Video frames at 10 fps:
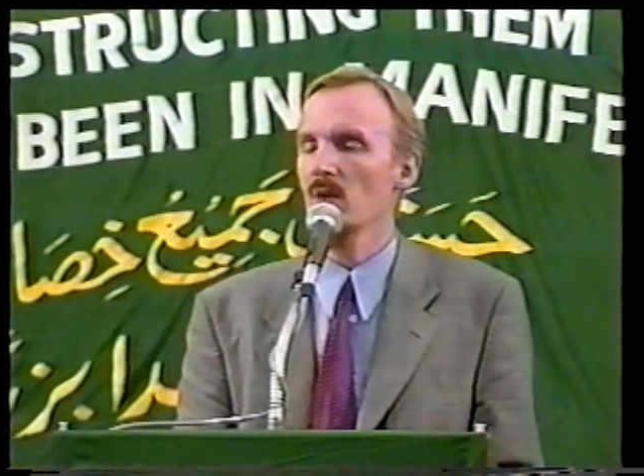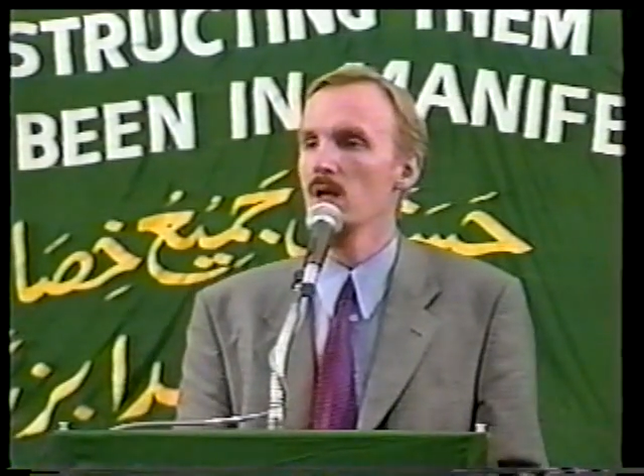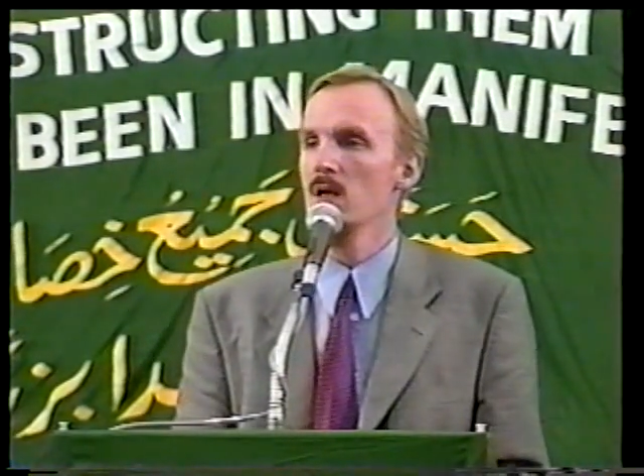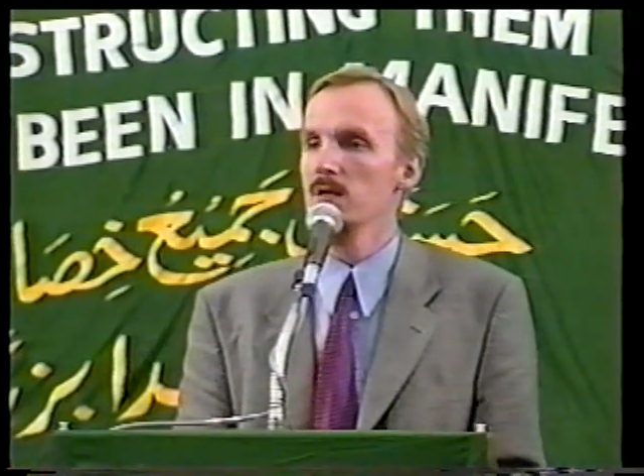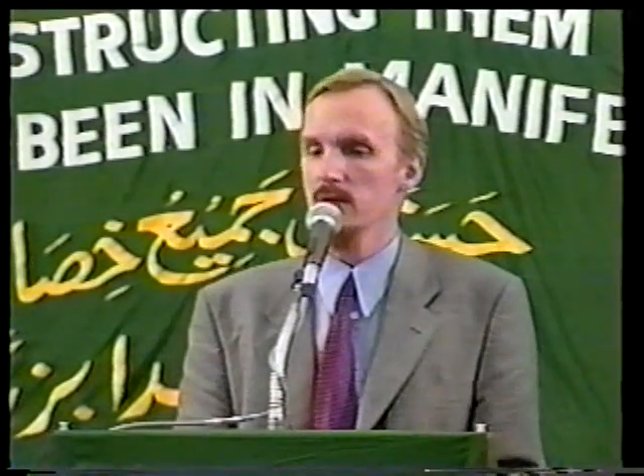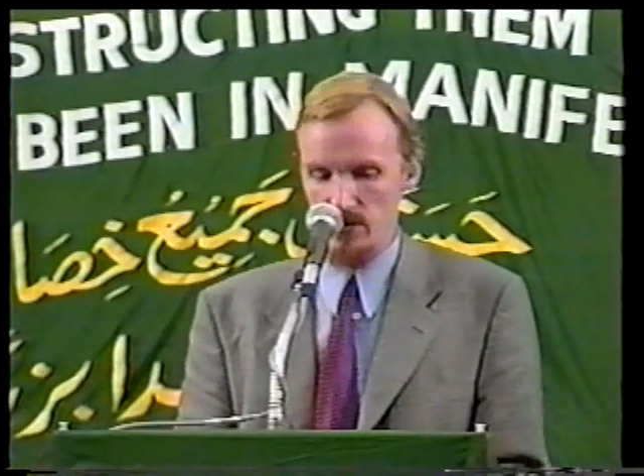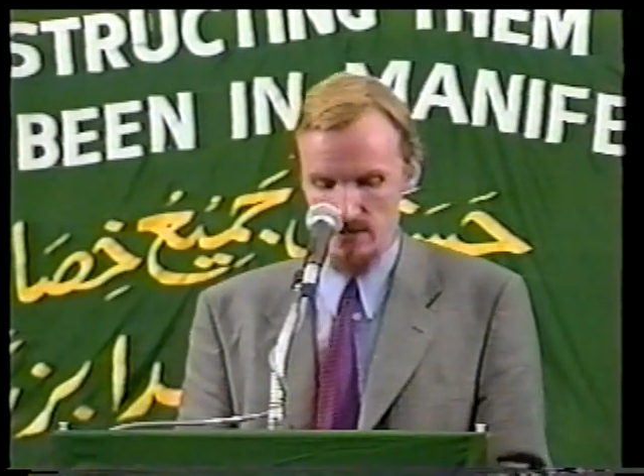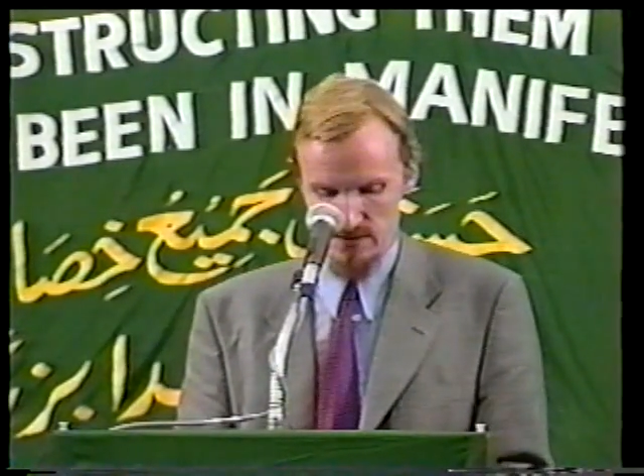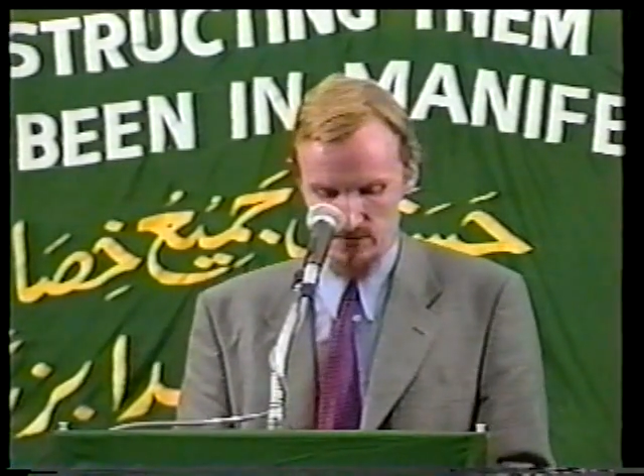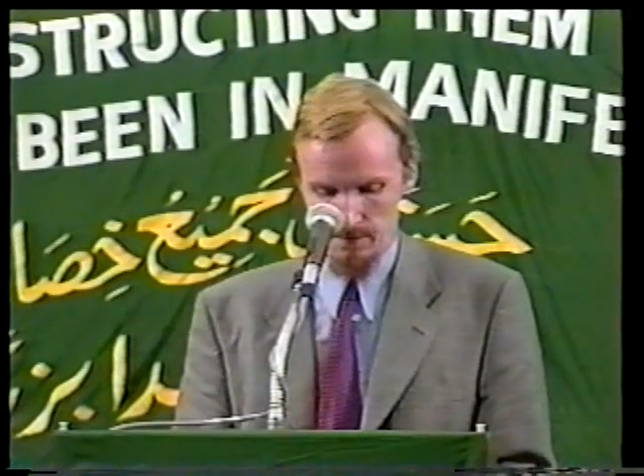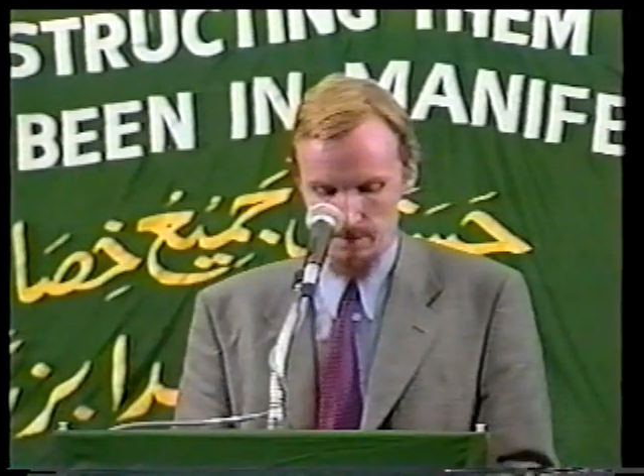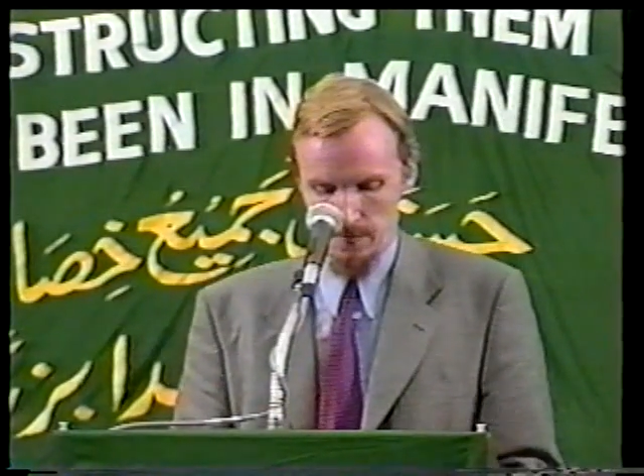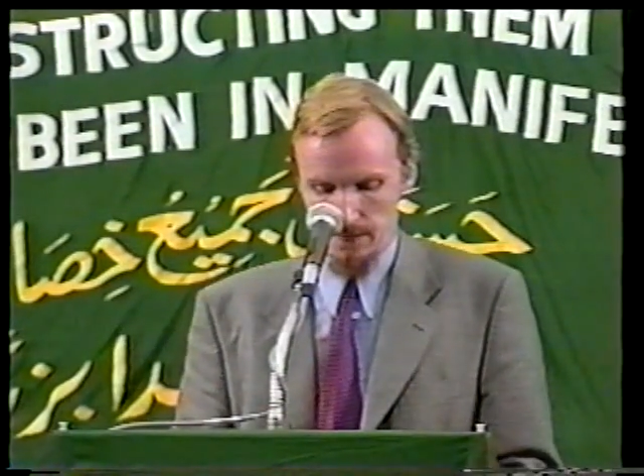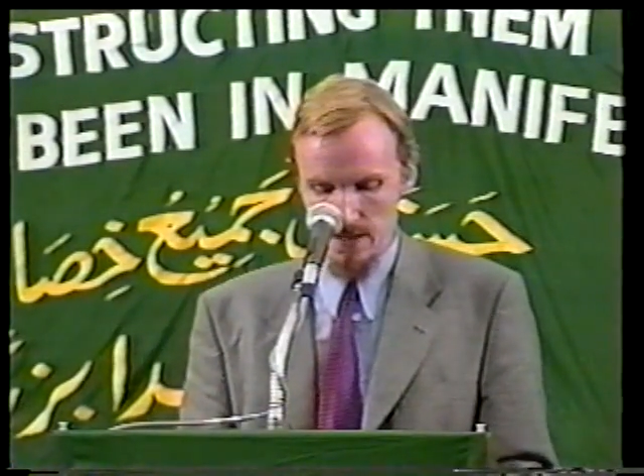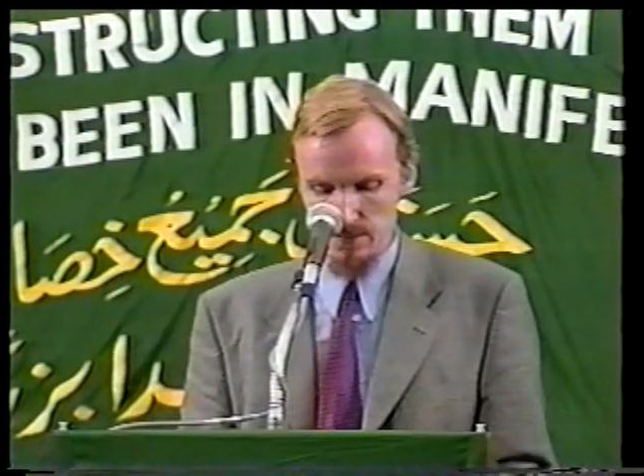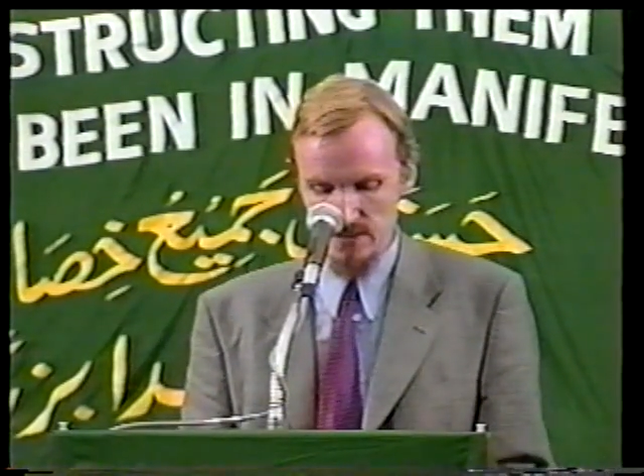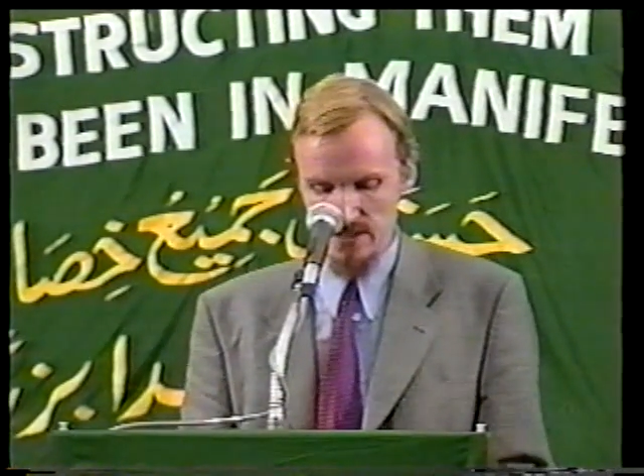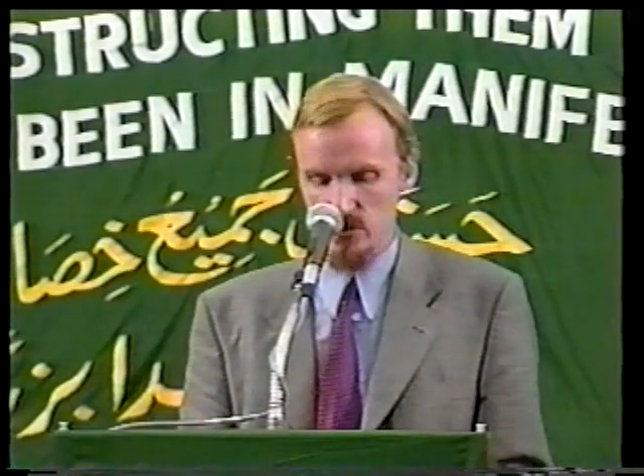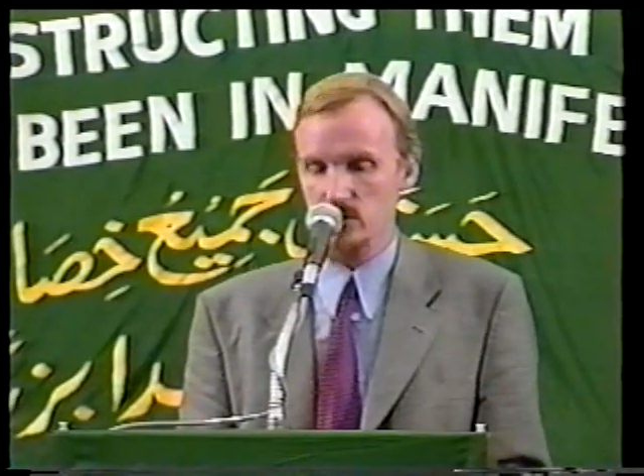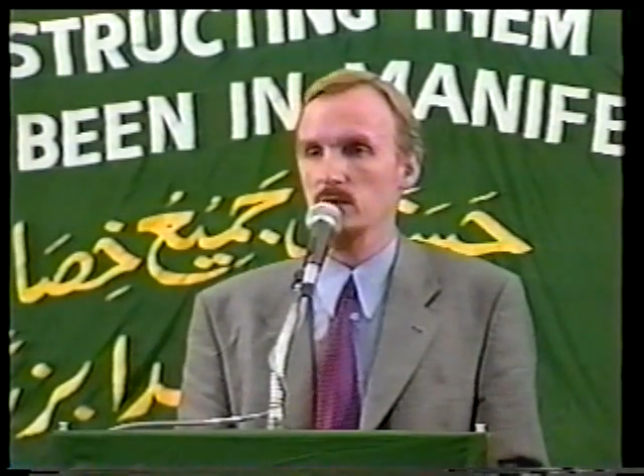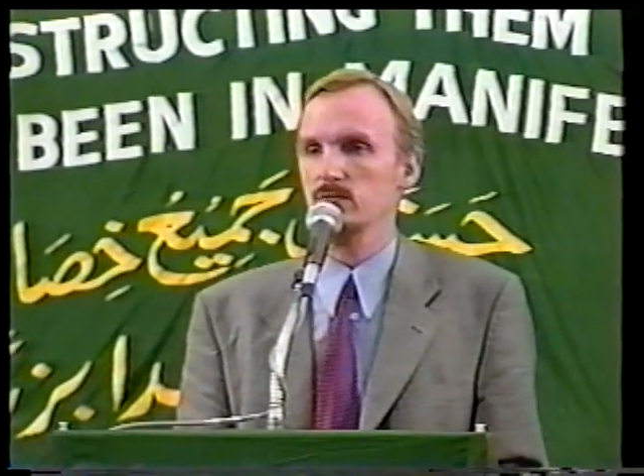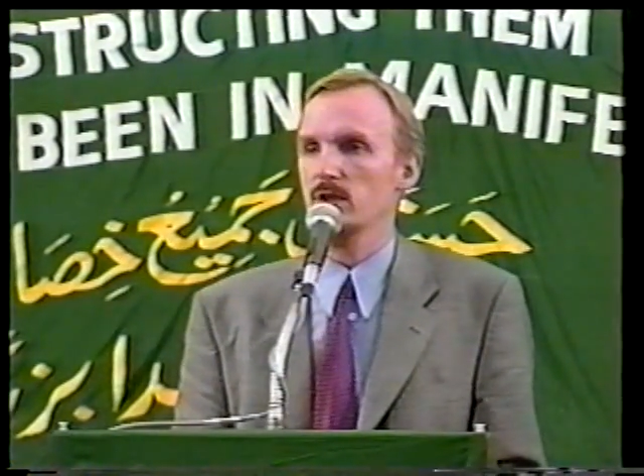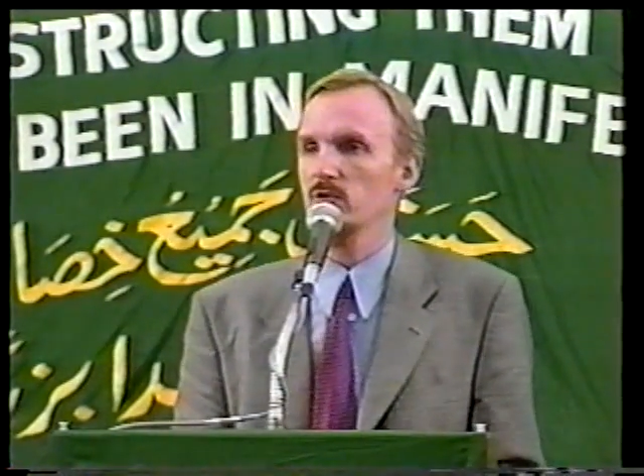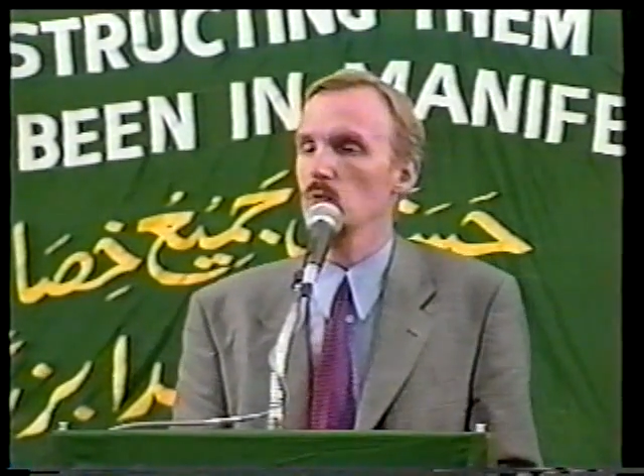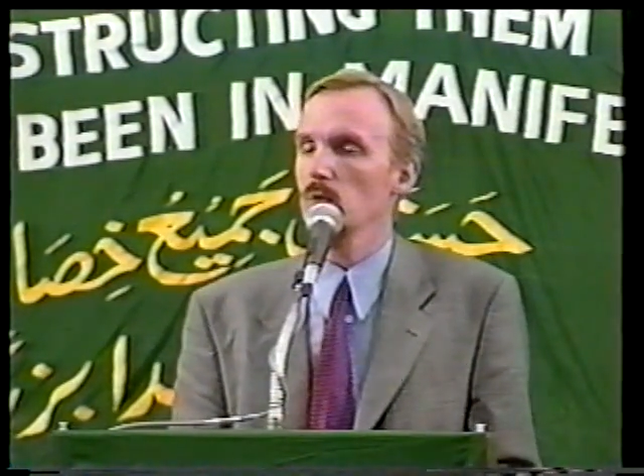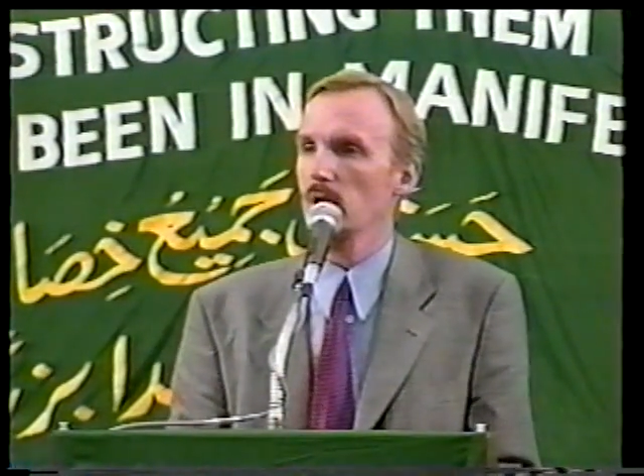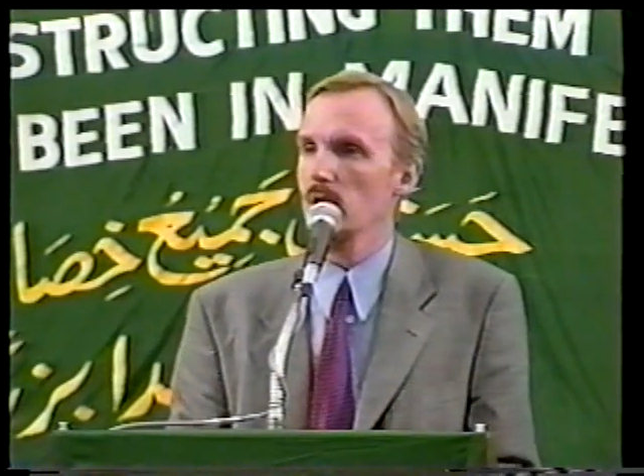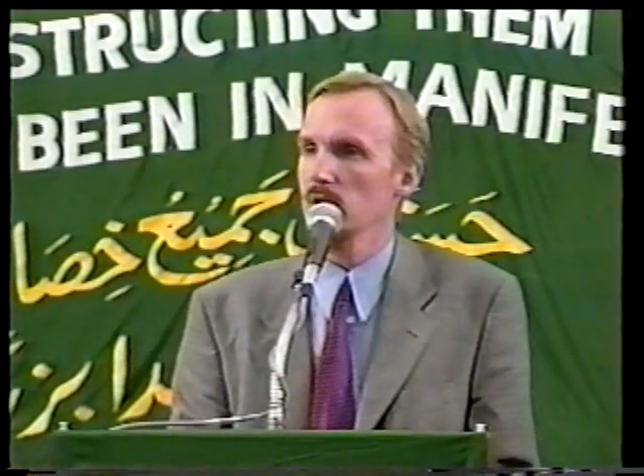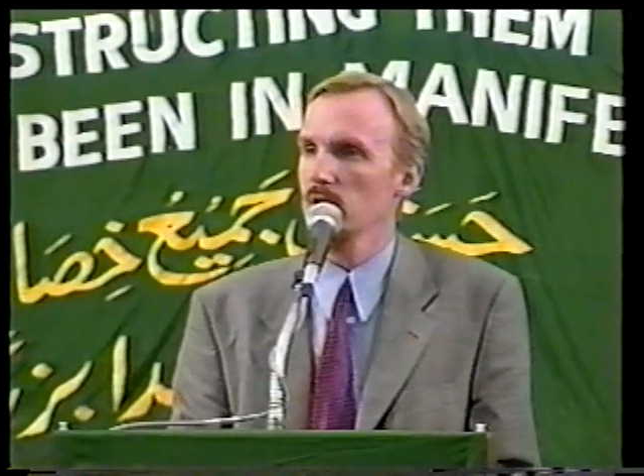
Nonetheless, Emulation of Rasulullah